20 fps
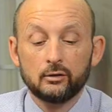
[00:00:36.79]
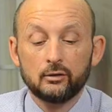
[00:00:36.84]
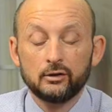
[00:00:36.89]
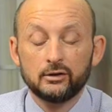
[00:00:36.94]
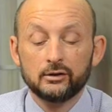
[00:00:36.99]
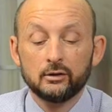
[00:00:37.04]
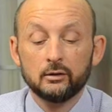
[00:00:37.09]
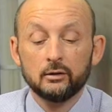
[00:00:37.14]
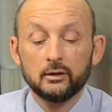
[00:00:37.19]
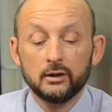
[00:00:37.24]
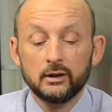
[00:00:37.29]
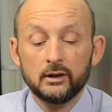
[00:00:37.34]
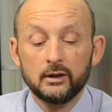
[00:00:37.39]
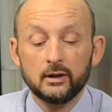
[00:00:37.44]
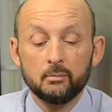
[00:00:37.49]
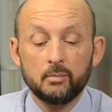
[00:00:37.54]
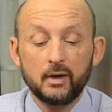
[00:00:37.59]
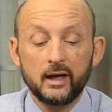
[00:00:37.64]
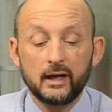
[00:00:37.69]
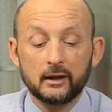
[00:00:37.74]
crystal in
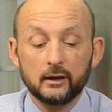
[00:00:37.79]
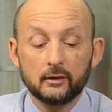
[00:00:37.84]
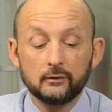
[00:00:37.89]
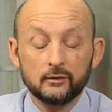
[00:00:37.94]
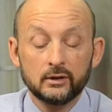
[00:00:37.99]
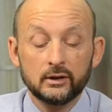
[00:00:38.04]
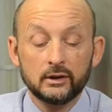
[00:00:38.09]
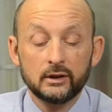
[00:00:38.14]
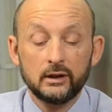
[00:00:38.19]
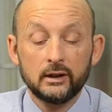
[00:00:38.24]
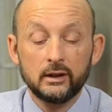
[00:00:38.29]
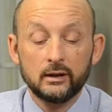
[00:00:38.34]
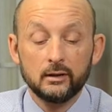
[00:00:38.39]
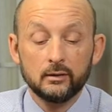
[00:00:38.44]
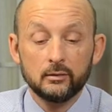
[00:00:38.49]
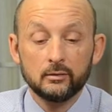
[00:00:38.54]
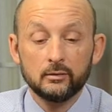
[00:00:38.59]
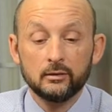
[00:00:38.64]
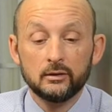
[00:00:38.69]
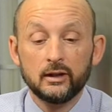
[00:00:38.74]
the back of the
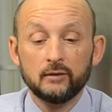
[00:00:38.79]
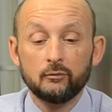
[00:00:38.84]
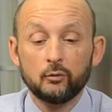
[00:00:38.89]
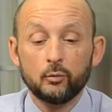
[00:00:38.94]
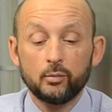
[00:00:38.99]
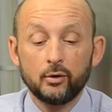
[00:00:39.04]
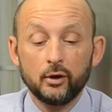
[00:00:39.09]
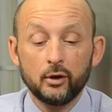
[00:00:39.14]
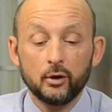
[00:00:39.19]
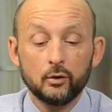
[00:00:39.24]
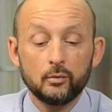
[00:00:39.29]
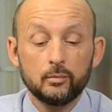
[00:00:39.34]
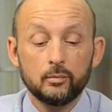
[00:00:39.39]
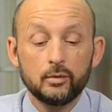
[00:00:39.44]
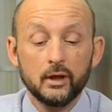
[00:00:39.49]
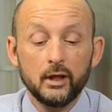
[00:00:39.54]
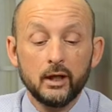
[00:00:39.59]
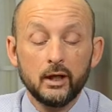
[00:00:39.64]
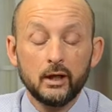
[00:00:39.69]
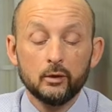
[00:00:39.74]
level
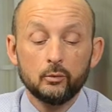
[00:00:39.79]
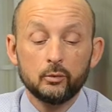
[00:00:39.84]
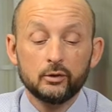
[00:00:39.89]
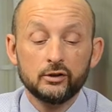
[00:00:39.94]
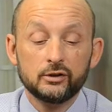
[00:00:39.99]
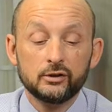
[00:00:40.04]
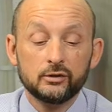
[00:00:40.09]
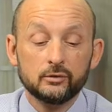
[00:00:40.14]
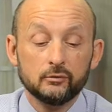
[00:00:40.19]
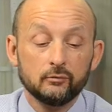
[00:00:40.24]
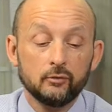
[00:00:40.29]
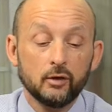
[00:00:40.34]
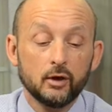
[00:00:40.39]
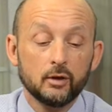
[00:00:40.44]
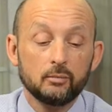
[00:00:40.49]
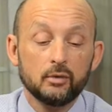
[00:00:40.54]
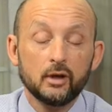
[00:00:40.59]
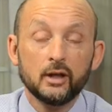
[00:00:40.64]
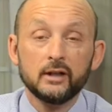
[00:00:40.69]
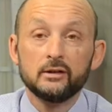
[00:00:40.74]
probe, which
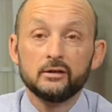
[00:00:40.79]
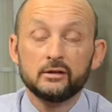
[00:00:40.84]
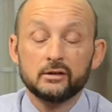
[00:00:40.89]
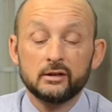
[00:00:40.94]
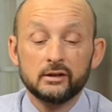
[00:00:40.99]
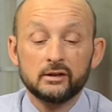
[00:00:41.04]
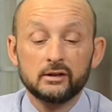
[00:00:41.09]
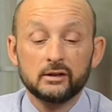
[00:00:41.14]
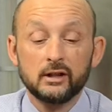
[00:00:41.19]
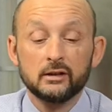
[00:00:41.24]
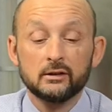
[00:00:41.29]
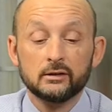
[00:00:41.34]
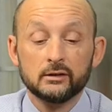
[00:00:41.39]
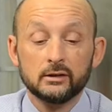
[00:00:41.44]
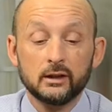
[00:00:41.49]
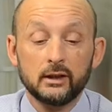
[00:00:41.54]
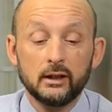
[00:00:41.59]
vibrates this sensor